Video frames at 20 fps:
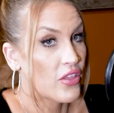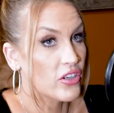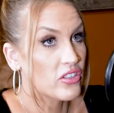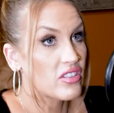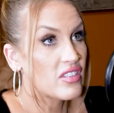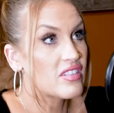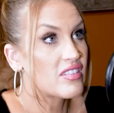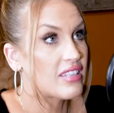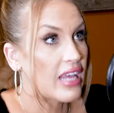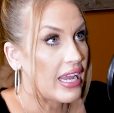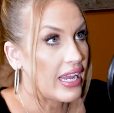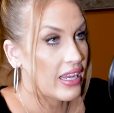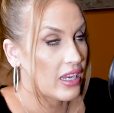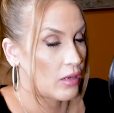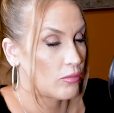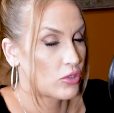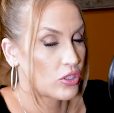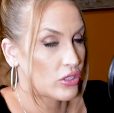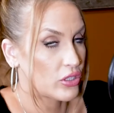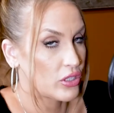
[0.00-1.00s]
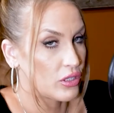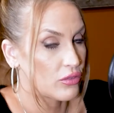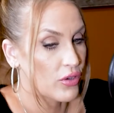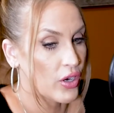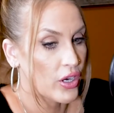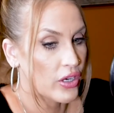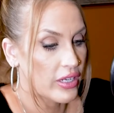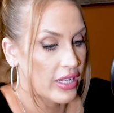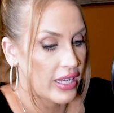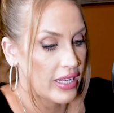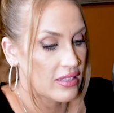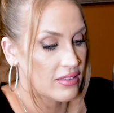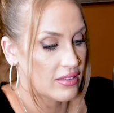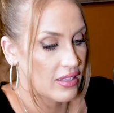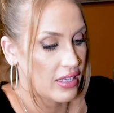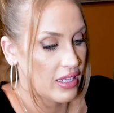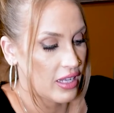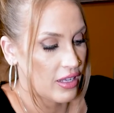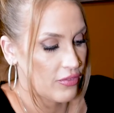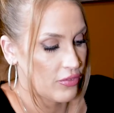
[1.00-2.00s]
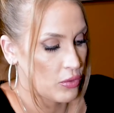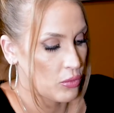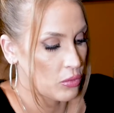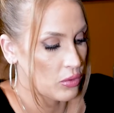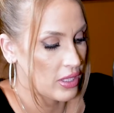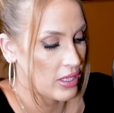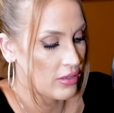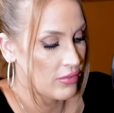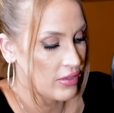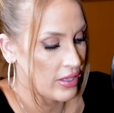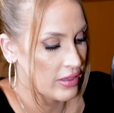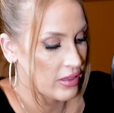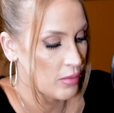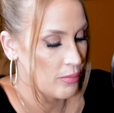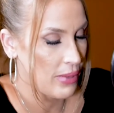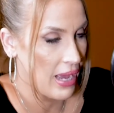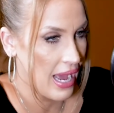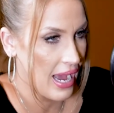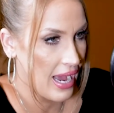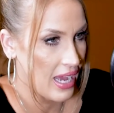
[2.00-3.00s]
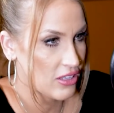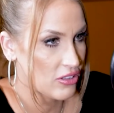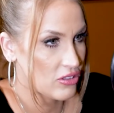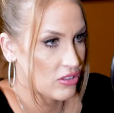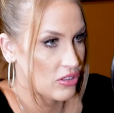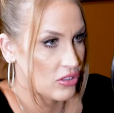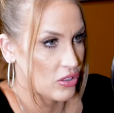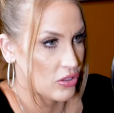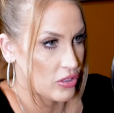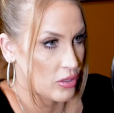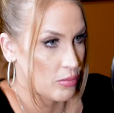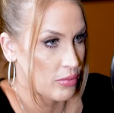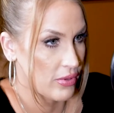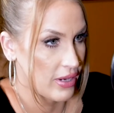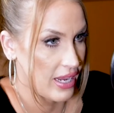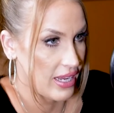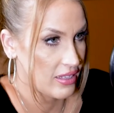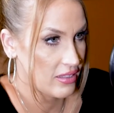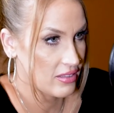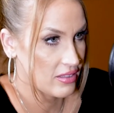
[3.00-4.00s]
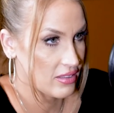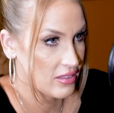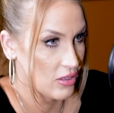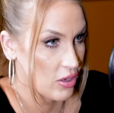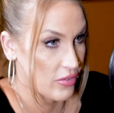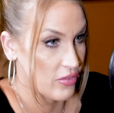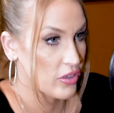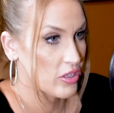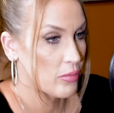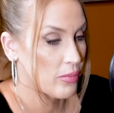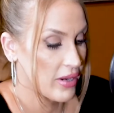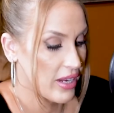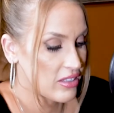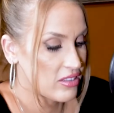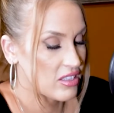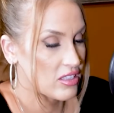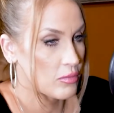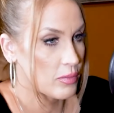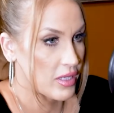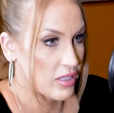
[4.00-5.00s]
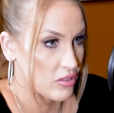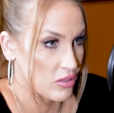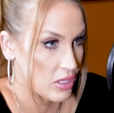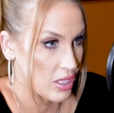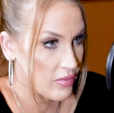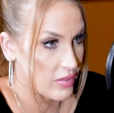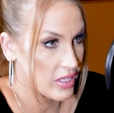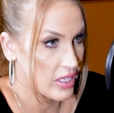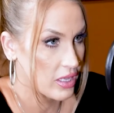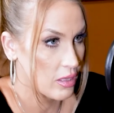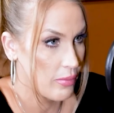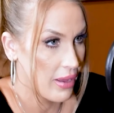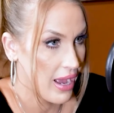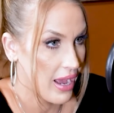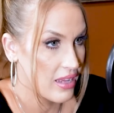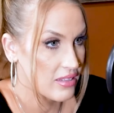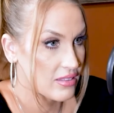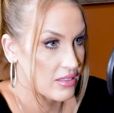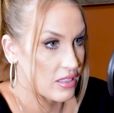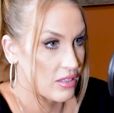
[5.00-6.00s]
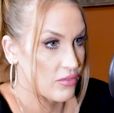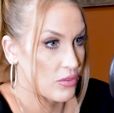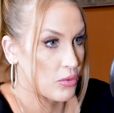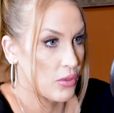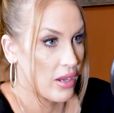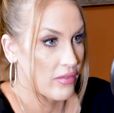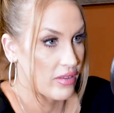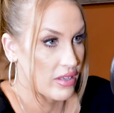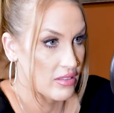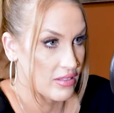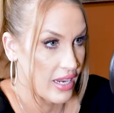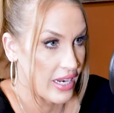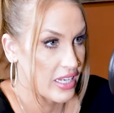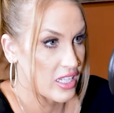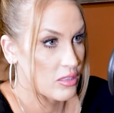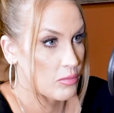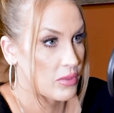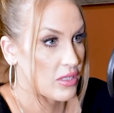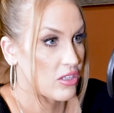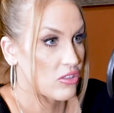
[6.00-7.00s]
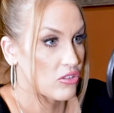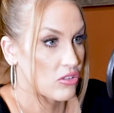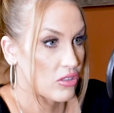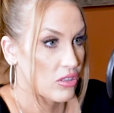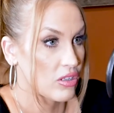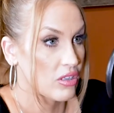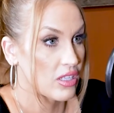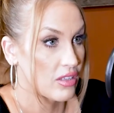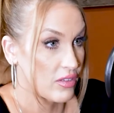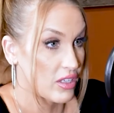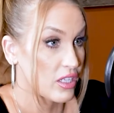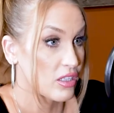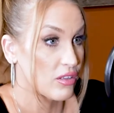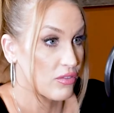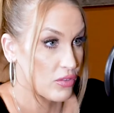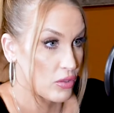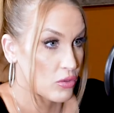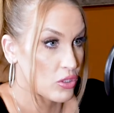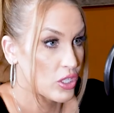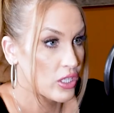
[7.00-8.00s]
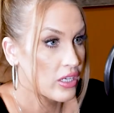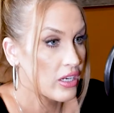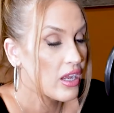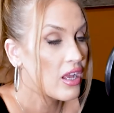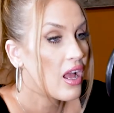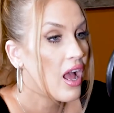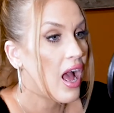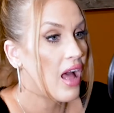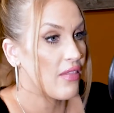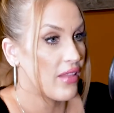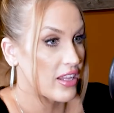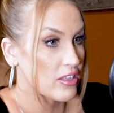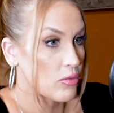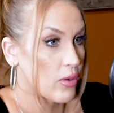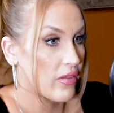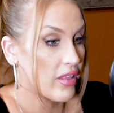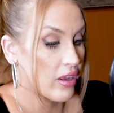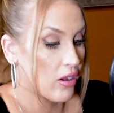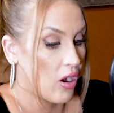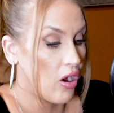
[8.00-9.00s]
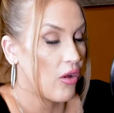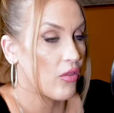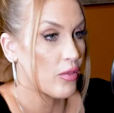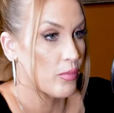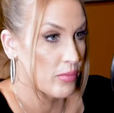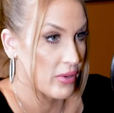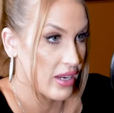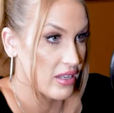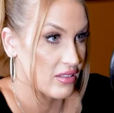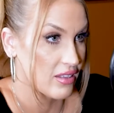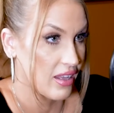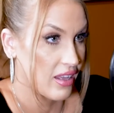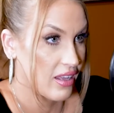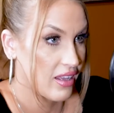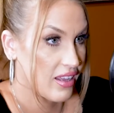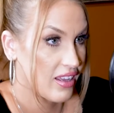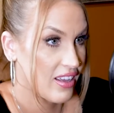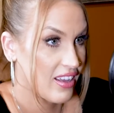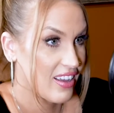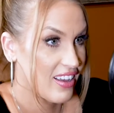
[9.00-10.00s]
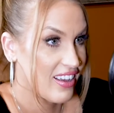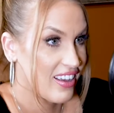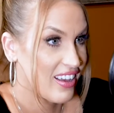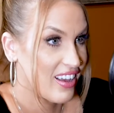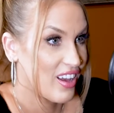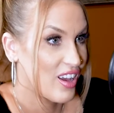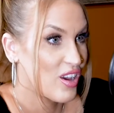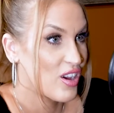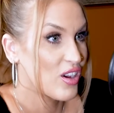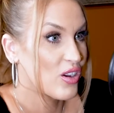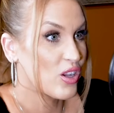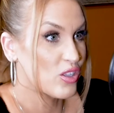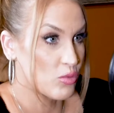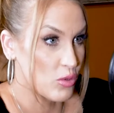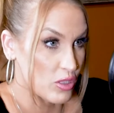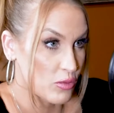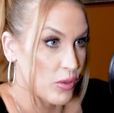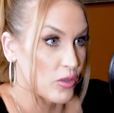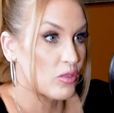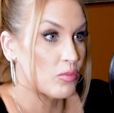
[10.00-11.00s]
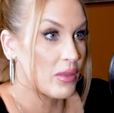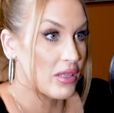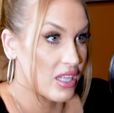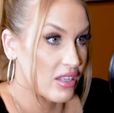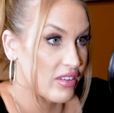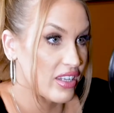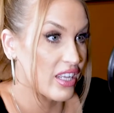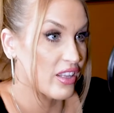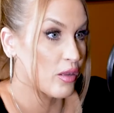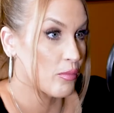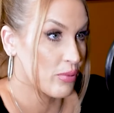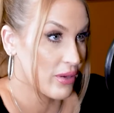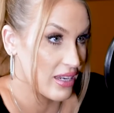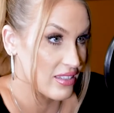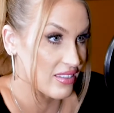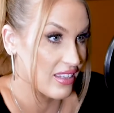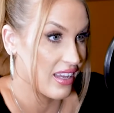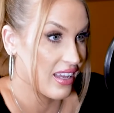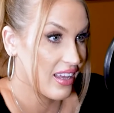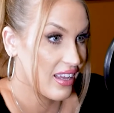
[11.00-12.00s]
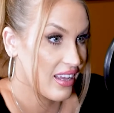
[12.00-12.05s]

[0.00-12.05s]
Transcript: There's a saying, I'm sure you've heard it, is that if you live in the past, you're depressed. Or if you're depressed, it's because you're living in the past. And if you have anxiety, it's because you're living in the future. And that's why they call it the present. Because we're supposed to be living in the present.